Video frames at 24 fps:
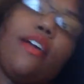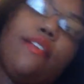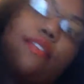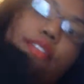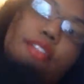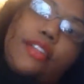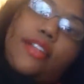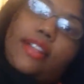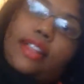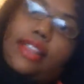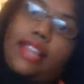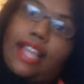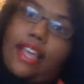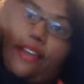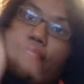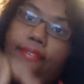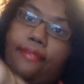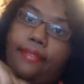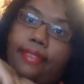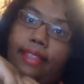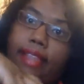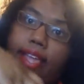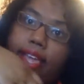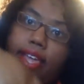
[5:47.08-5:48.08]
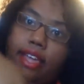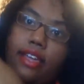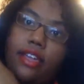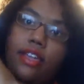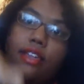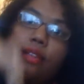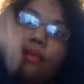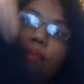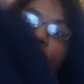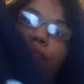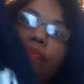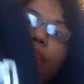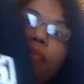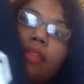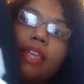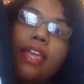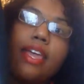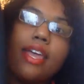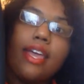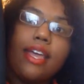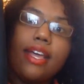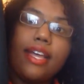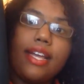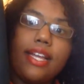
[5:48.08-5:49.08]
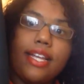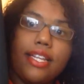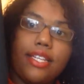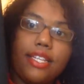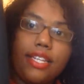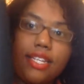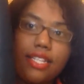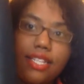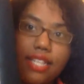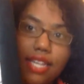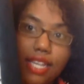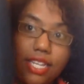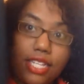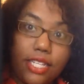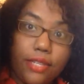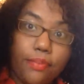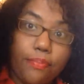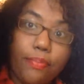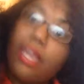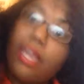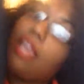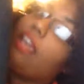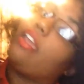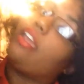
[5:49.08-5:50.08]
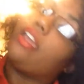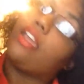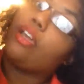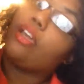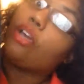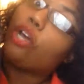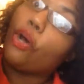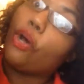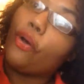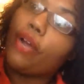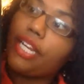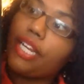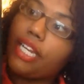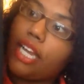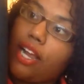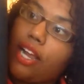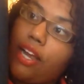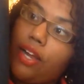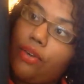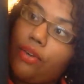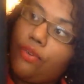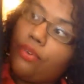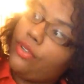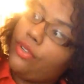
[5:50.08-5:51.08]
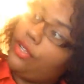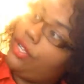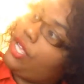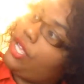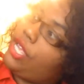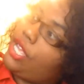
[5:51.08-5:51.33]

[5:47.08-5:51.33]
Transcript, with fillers: of the left leg, it just says pink going down.